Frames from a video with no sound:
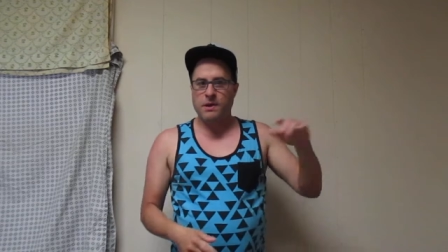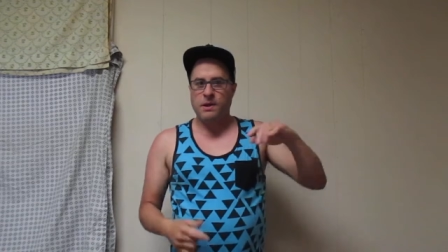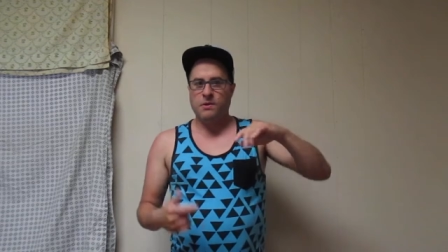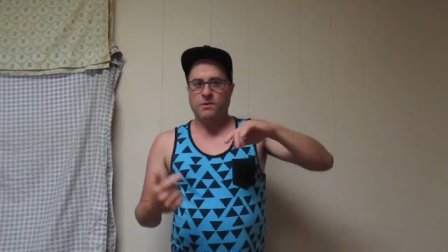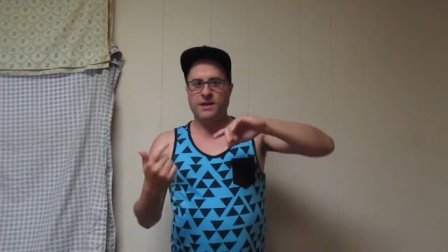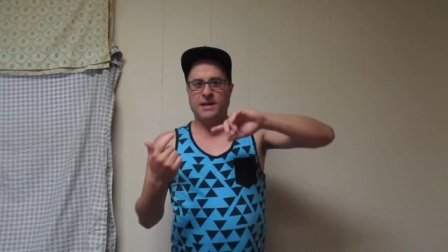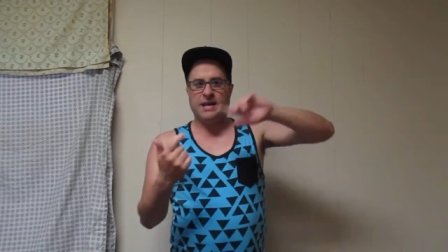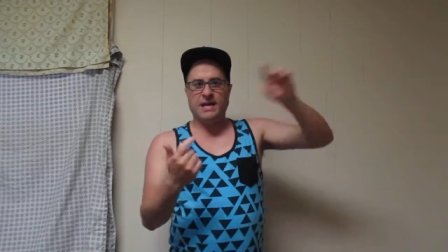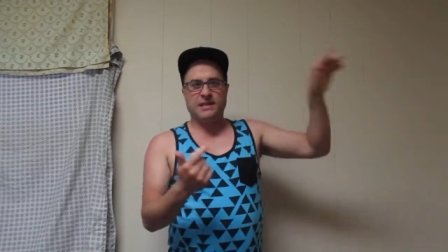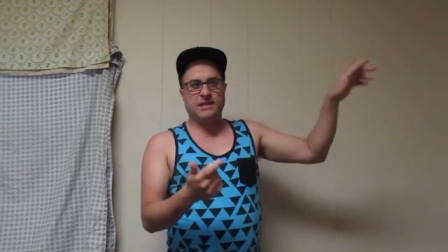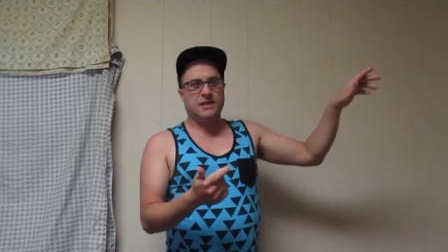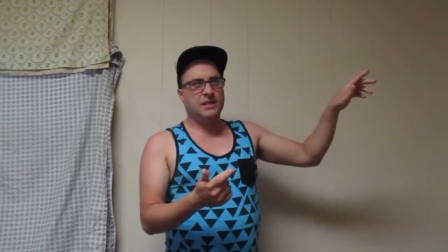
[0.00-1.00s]
within the
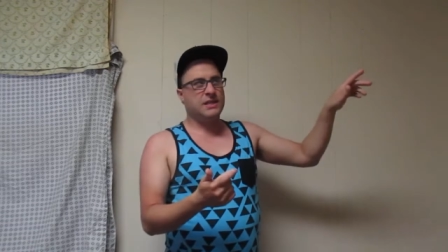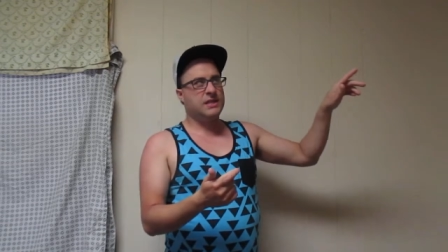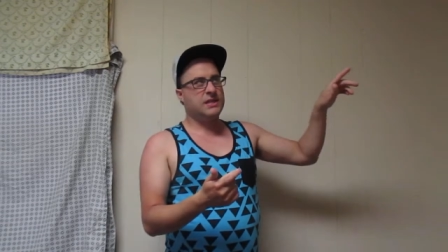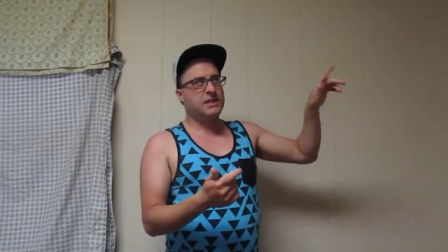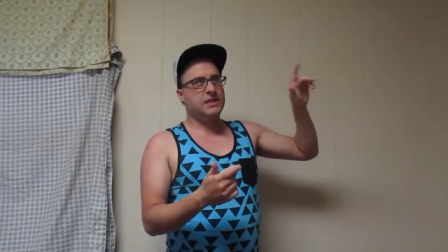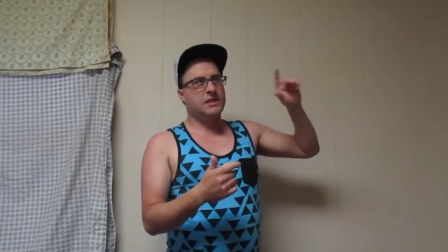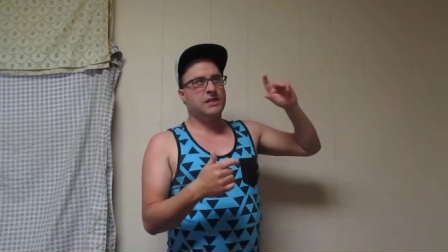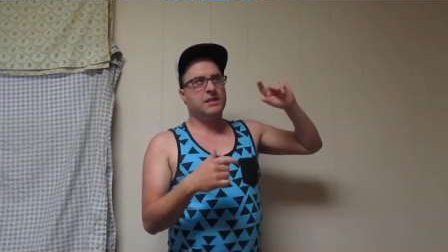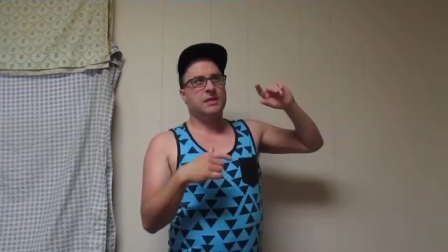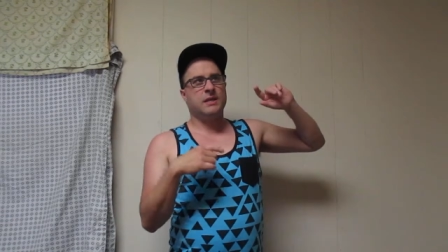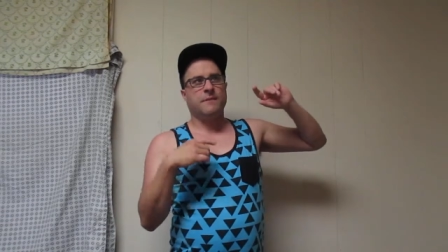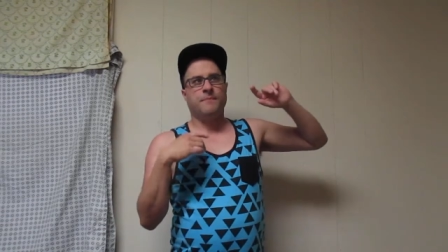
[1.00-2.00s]
last